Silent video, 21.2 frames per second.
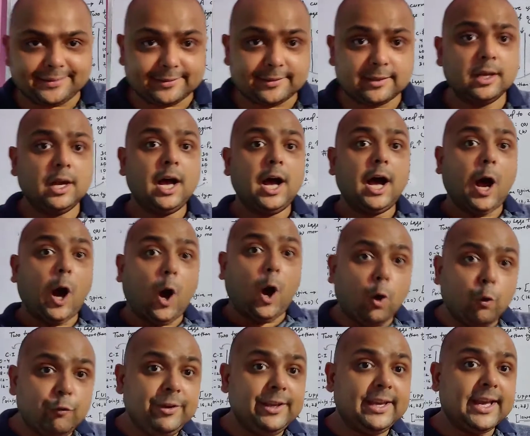How we
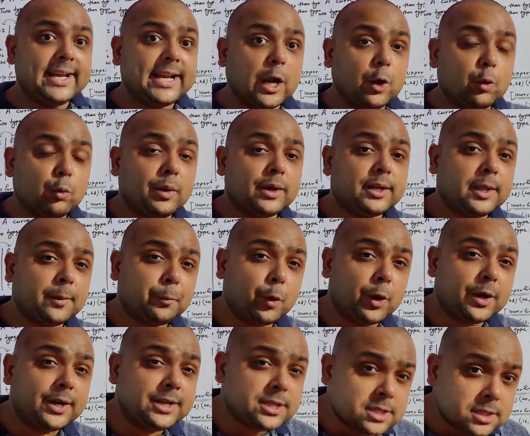can calculate the
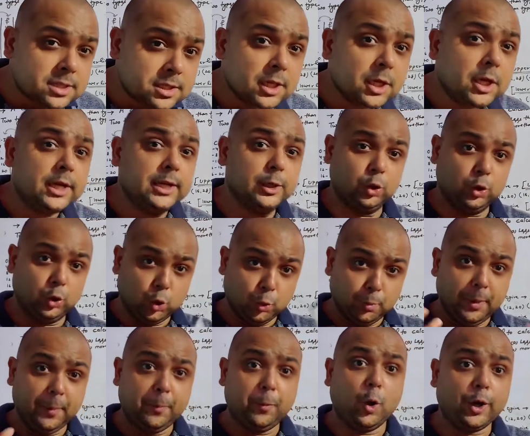points to be
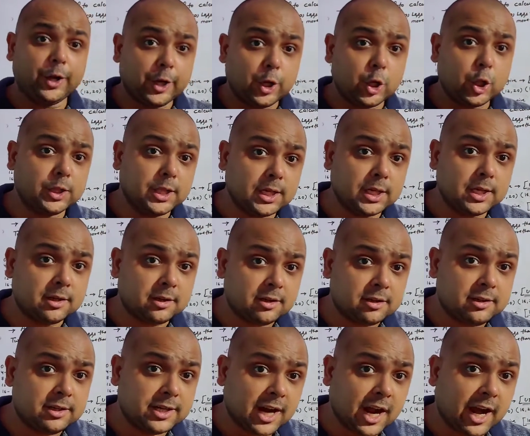plotted on the
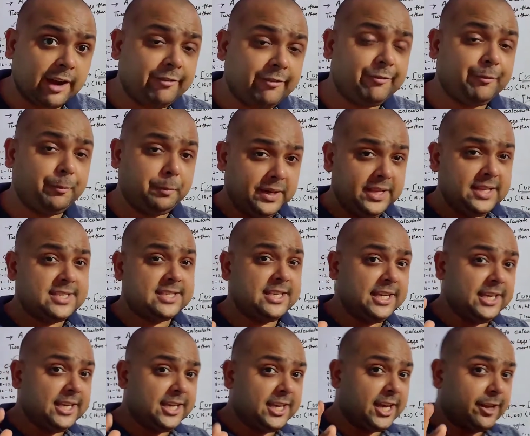graph? Please see
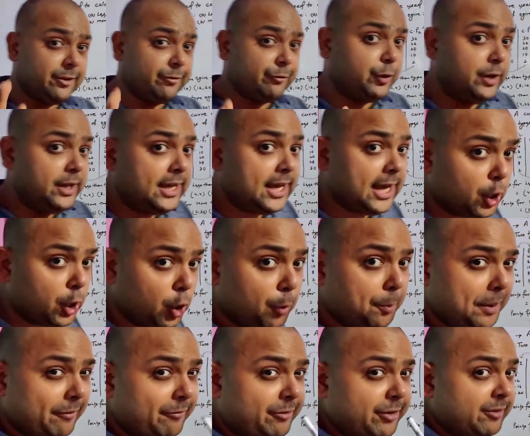carefully. I hope
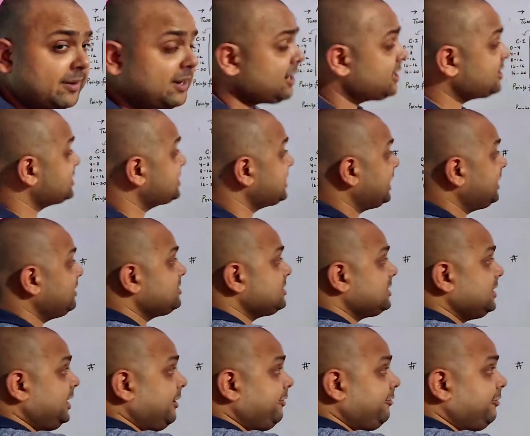everyone understands
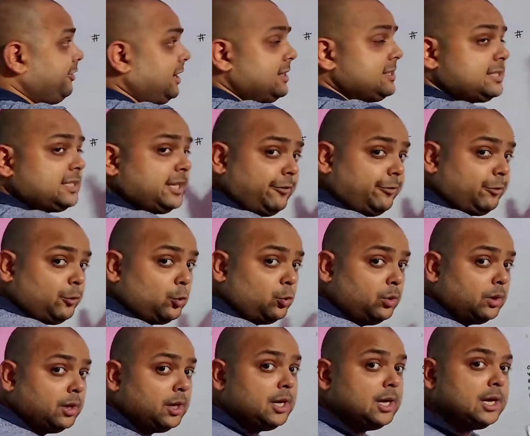CF1 and CF2.
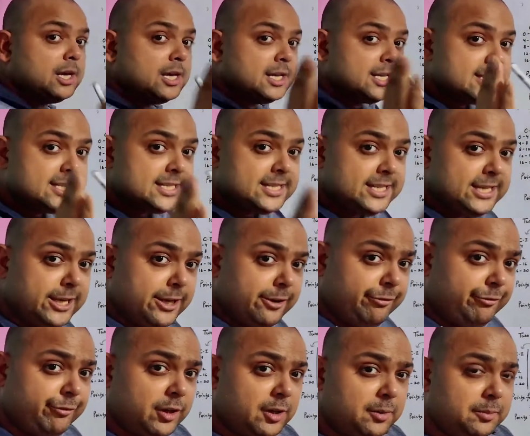CF1
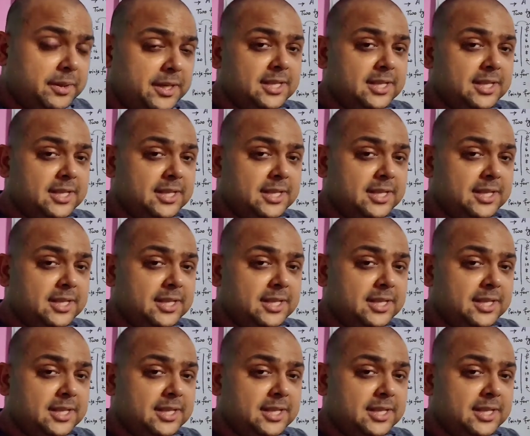means